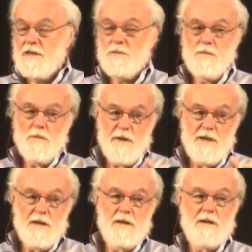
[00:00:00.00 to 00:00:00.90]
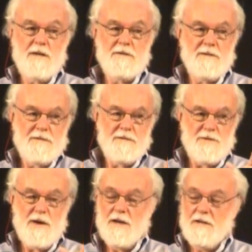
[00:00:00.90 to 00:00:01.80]
as we learned
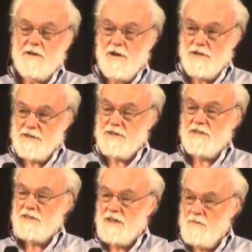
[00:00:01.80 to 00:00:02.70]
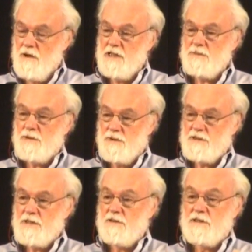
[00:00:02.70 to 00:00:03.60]
to our cost in some ways, but
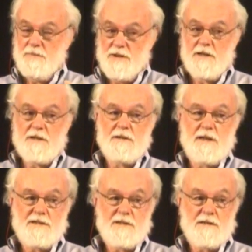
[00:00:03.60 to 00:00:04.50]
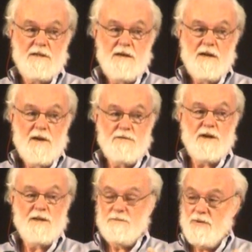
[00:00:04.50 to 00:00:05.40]
also as a political lesson of
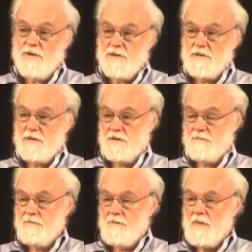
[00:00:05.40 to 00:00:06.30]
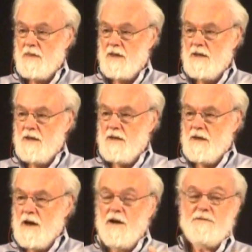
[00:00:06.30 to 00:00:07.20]
great importance,
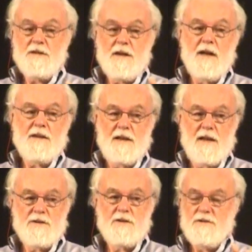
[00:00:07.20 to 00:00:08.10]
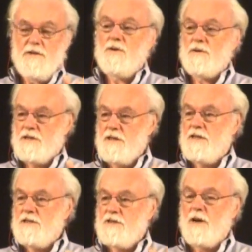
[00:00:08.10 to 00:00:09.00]
after 9/11, New York
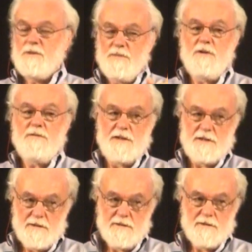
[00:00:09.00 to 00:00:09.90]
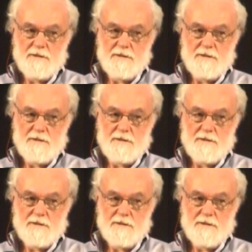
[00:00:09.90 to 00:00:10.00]
City stopped moving.